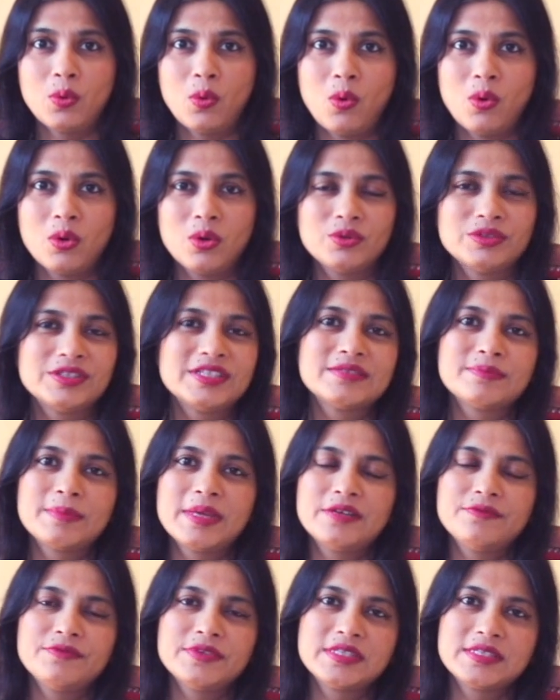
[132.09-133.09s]
all on this
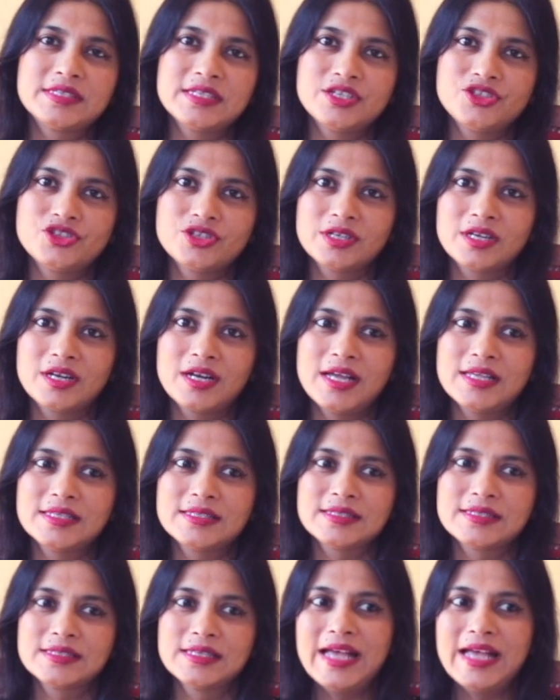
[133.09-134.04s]
manifestation class.